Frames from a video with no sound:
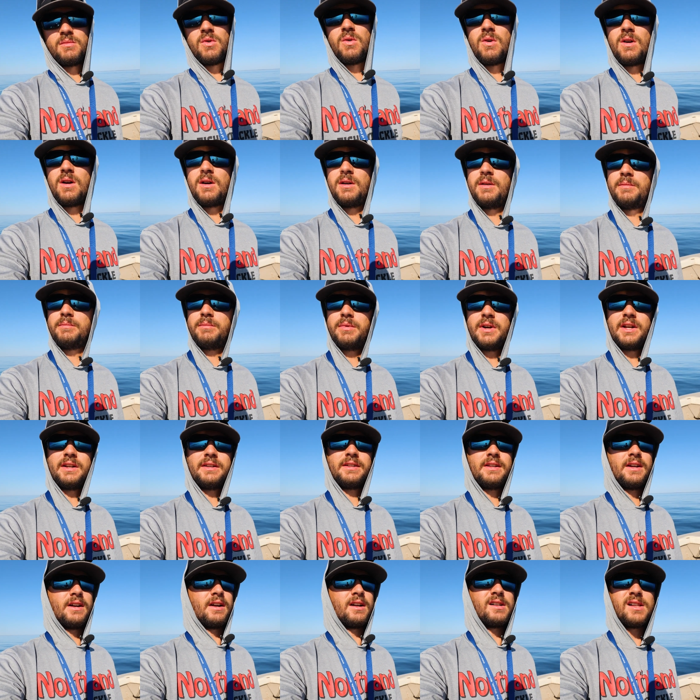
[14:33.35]
more,
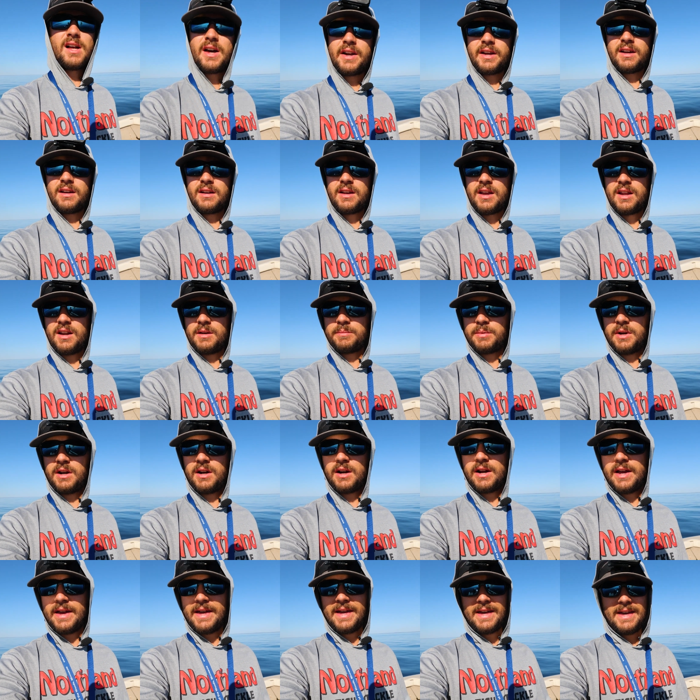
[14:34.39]
but uh, glad I could get up
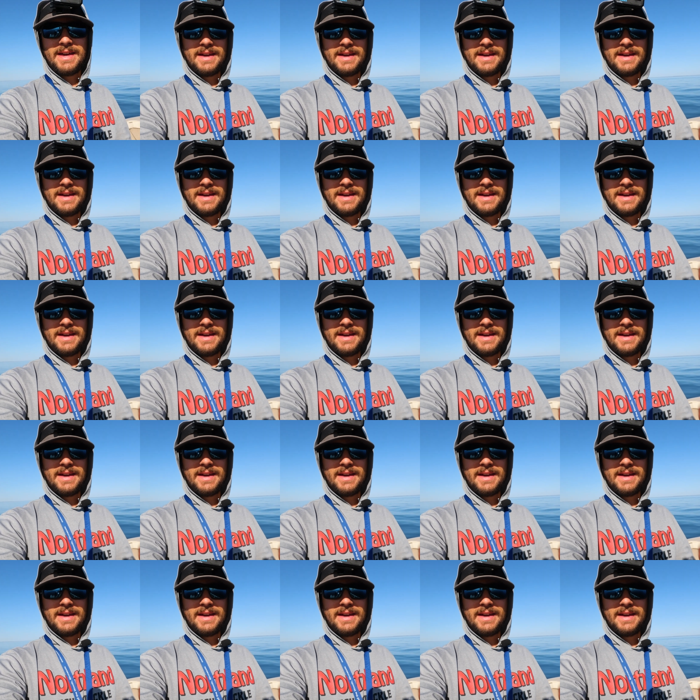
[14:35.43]
here.